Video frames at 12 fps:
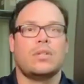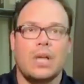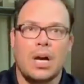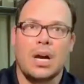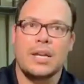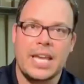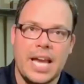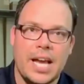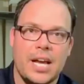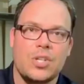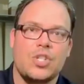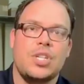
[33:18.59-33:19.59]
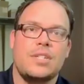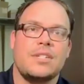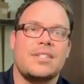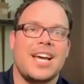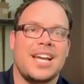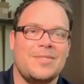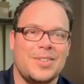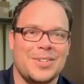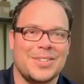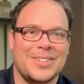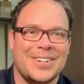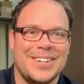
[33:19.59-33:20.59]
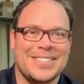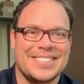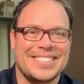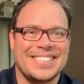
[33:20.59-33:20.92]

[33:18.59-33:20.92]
Uh, yeah, Jesus died for you on the cross.